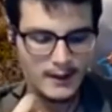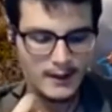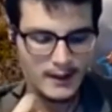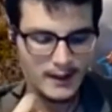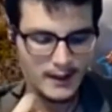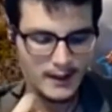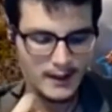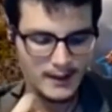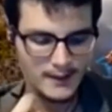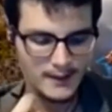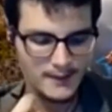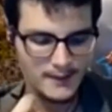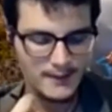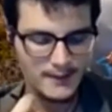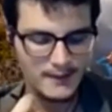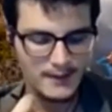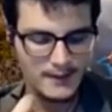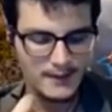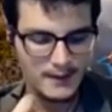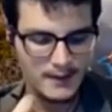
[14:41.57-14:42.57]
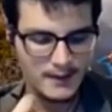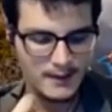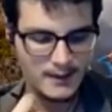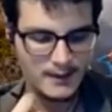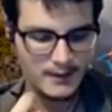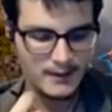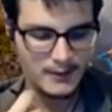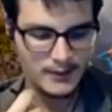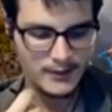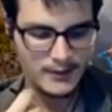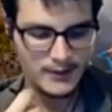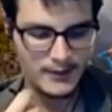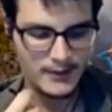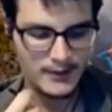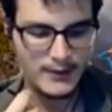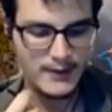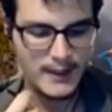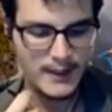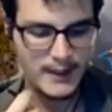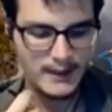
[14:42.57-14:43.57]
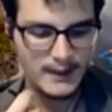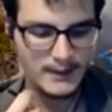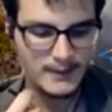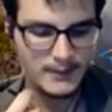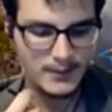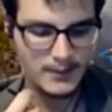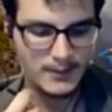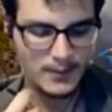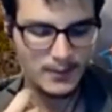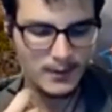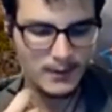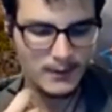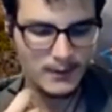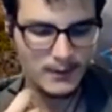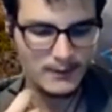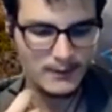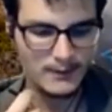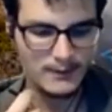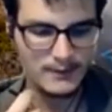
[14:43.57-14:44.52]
And to do that, well,